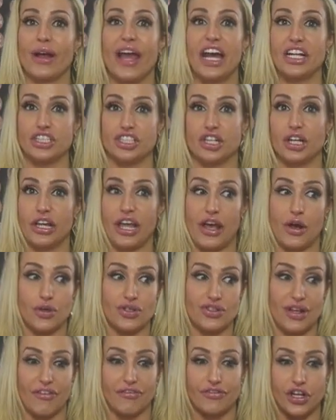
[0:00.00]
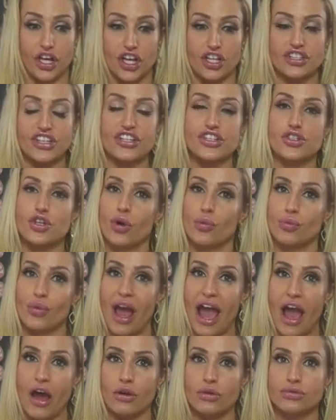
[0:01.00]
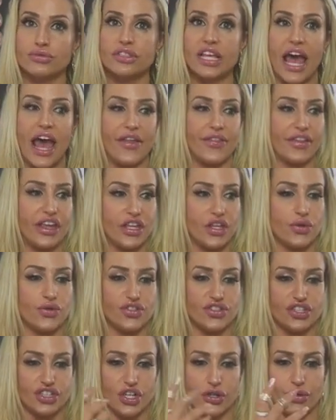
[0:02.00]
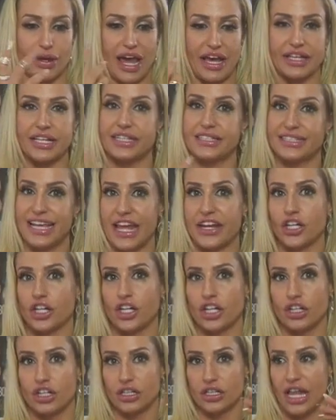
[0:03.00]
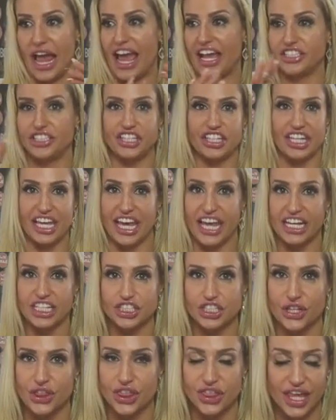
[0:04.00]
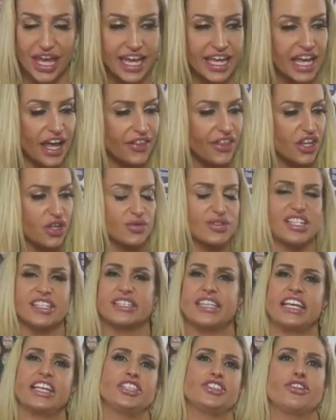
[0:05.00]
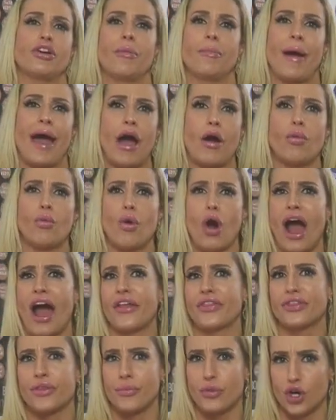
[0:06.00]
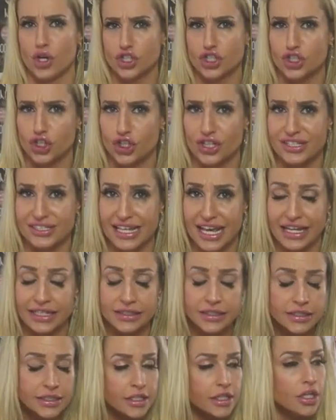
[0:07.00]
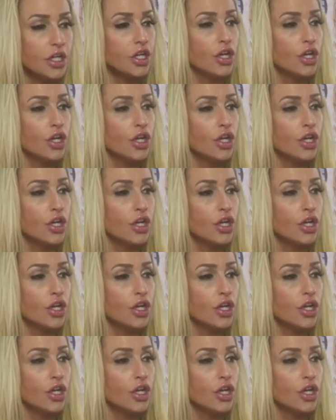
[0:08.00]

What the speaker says: we actually used to have nurses come round and they used to do like a dental education thing and they used to teach you about what had the most sugars in,